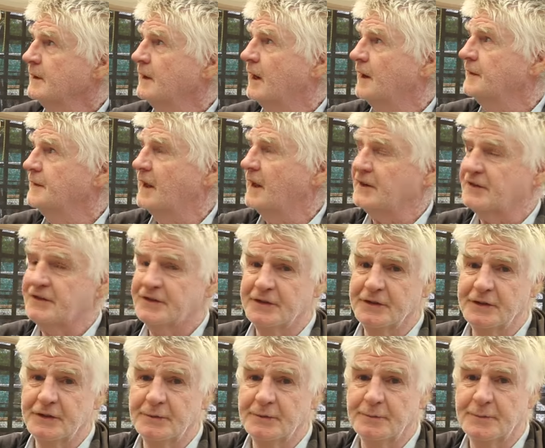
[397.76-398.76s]
and that's
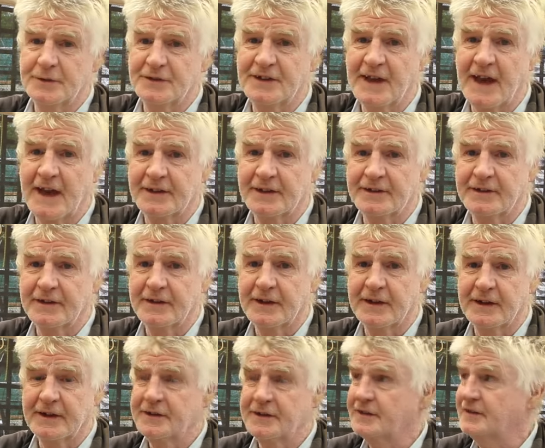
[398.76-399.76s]
to protect
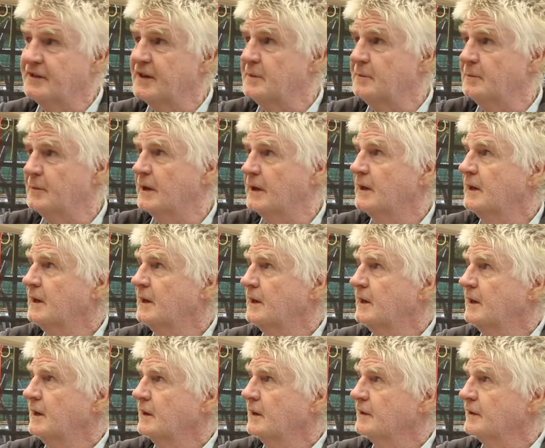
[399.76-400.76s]
the timber.
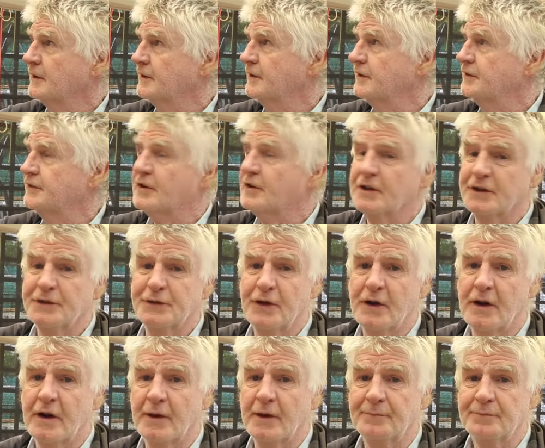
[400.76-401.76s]
This Douglas
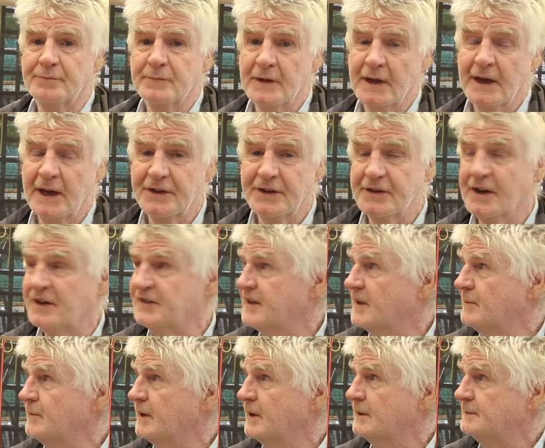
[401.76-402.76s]
fir, it's nice
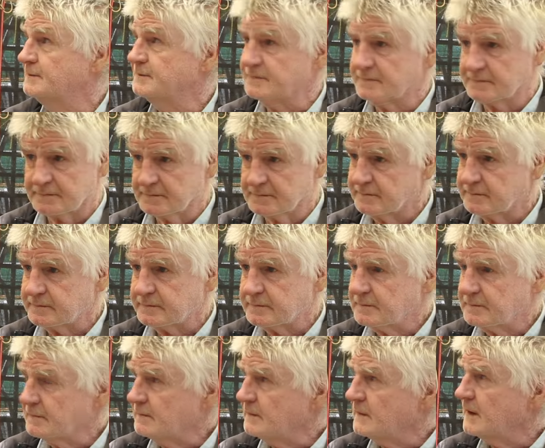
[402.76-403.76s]
timber,
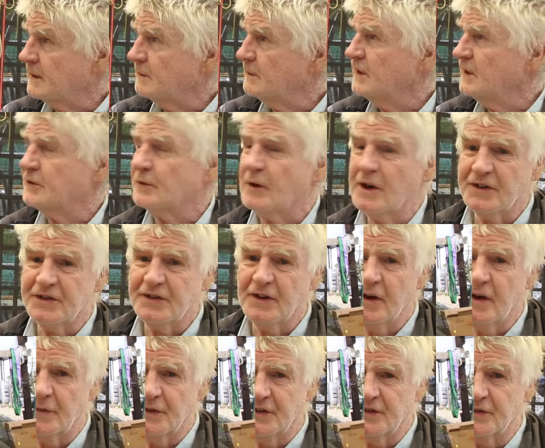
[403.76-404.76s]
it's quite
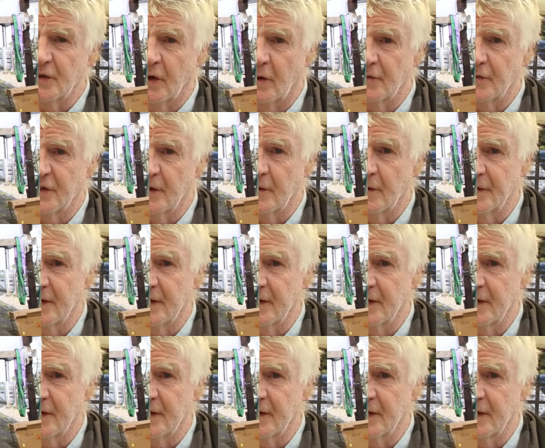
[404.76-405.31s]
surface soft, so I